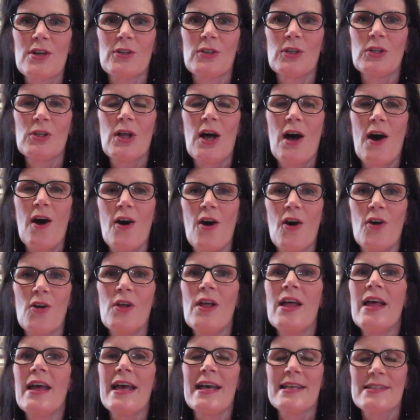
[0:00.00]
our little
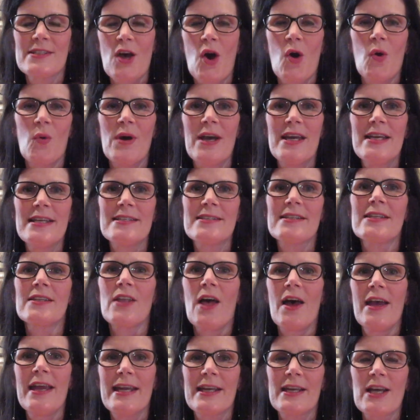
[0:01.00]
haul. As always,
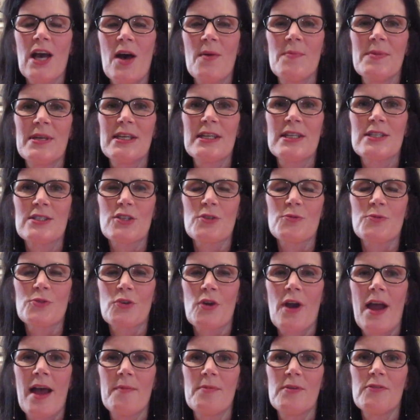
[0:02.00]
like, comment, and
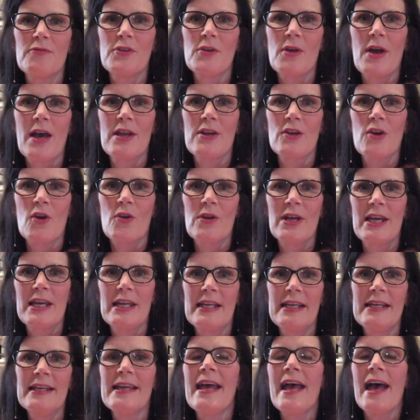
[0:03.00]
subscribe if you hadn't
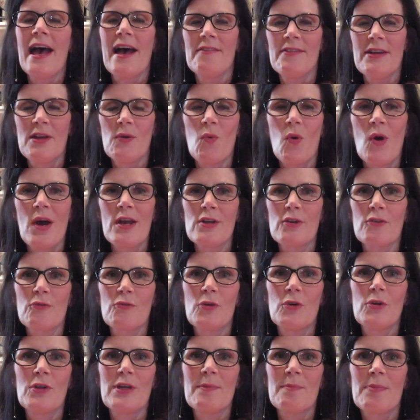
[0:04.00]
already. Have a
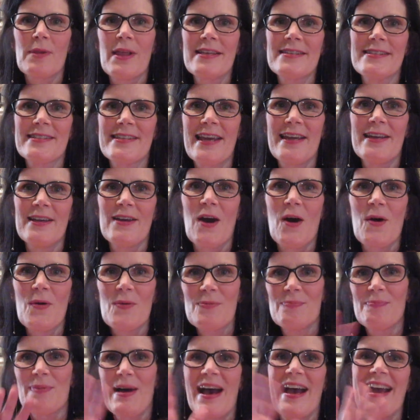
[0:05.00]
wonderful and blessed day,
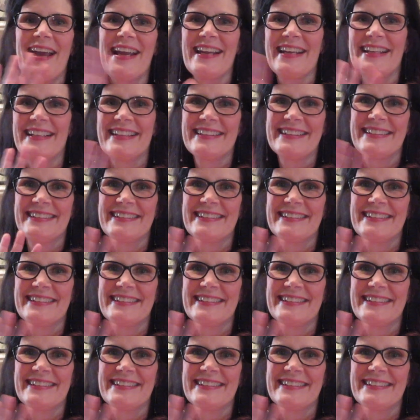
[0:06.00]
y'all. Bye.